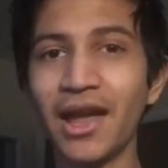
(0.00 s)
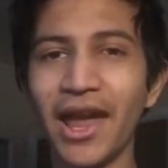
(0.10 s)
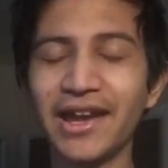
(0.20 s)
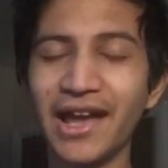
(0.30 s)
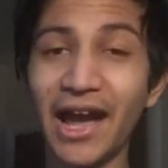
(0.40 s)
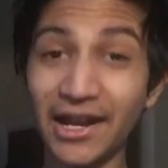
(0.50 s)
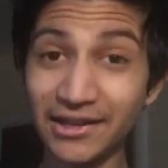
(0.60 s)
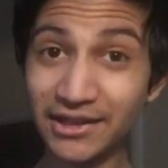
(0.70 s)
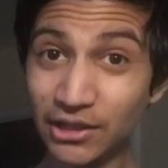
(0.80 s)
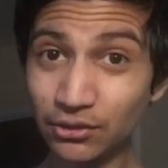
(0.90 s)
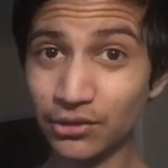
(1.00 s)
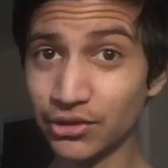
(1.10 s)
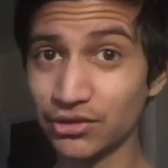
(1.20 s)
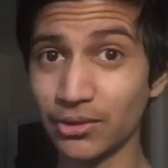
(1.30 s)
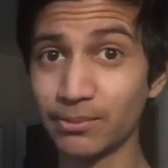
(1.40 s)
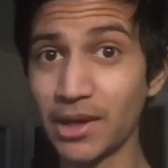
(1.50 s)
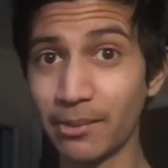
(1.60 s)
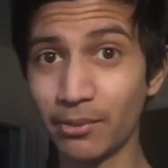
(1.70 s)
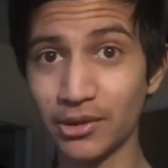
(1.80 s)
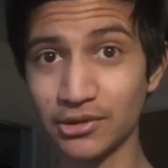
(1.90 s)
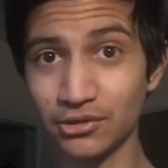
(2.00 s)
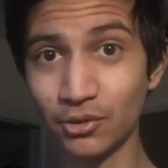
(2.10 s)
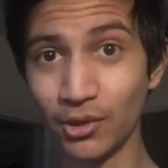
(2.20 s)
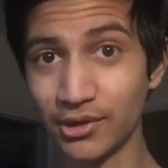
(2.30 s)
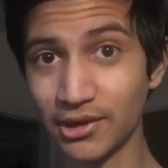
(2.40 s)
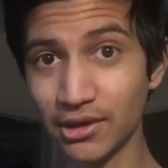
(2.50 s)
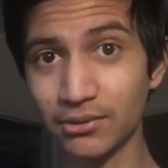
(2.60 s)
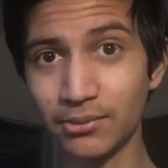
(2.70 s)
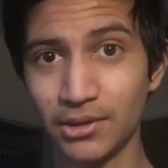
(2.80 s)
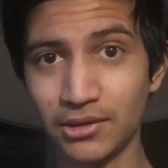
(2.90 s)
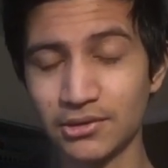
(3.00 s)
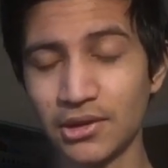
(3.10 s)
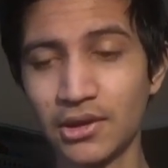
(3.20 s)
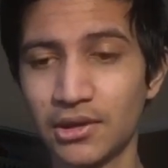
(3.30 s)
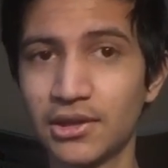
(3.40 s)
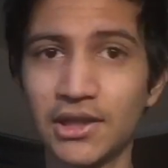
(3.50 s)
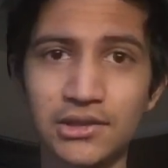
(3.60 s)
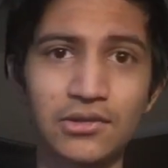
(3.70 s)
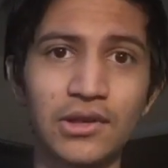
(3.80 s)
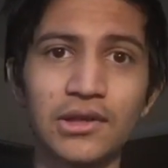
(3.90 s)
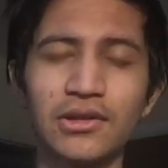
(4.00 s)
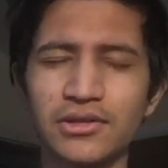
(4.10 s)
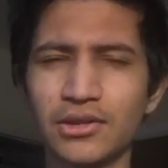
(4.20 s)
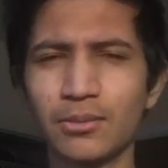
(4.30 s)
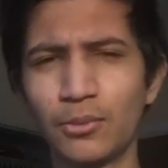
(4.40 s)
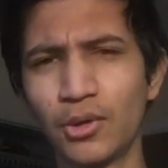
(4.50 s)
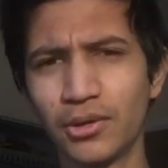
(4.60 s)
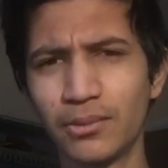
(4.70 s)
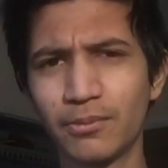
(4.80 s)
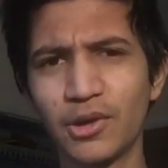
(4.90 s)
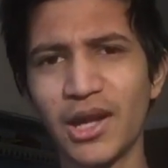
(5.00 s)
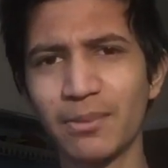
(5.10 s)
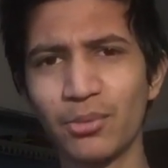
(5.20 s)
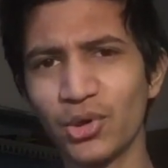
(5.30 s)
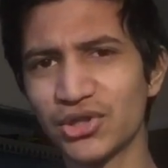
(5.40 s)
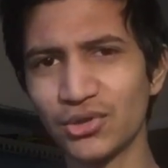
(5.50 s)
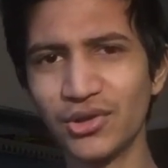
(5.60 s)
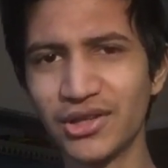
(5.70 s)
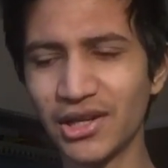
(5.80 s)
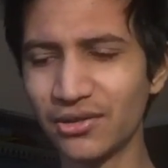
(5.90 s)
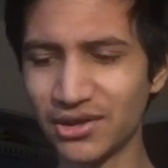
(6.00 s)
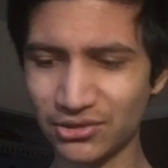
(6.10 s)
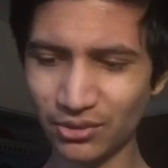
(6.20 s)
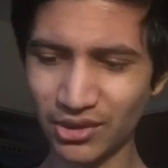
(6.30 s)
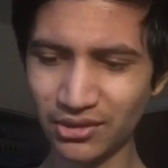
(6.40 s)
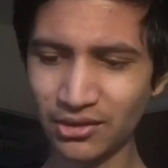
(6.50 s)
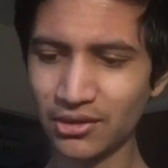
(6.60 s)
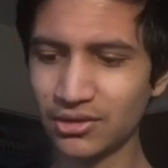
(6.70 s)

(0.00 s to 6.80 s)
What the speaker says: and I knew the sub gap was going down because yesterday the sub gap was going down as well.